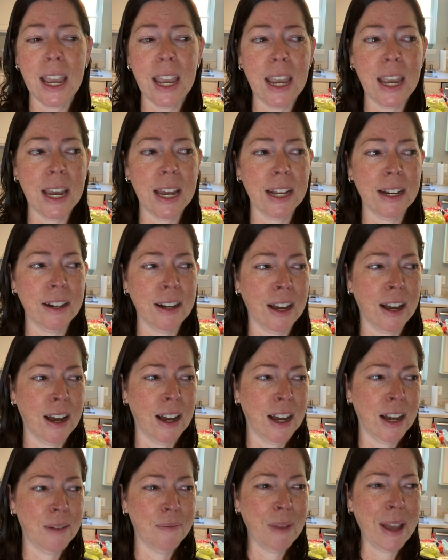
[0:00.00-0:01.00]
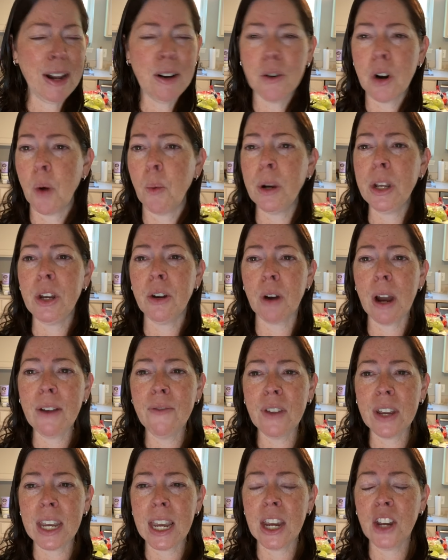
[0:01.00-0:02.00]
and um, I don't know, when you're
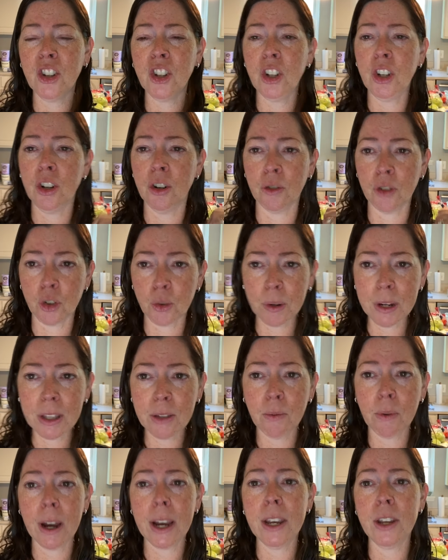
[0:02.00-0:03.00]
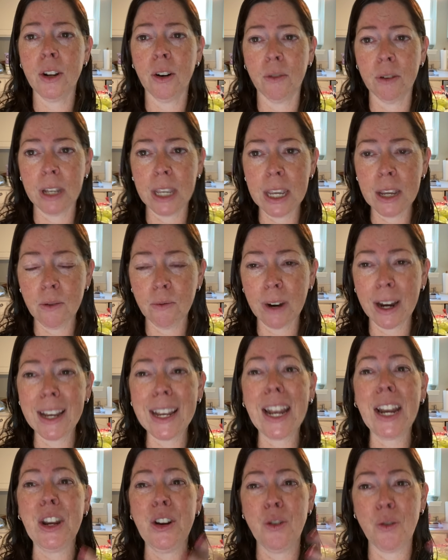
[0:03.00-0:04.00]
on vacation, you don't drink right, you don't eat right,
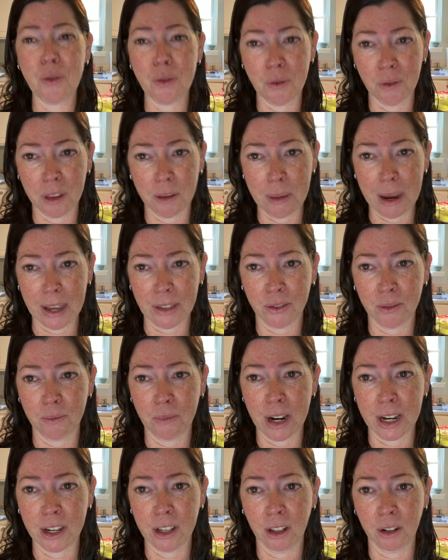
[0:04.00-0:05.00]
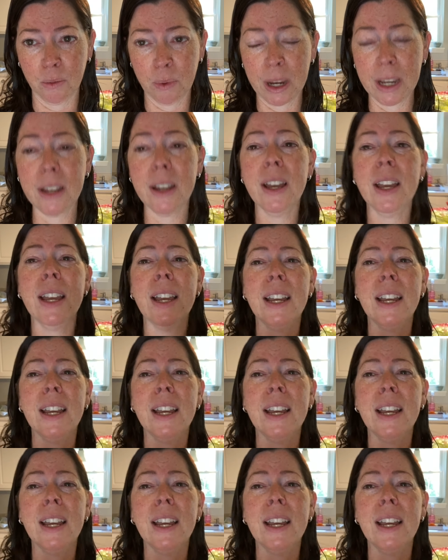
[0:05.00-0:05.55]
and you don't go to the bathroom regular way.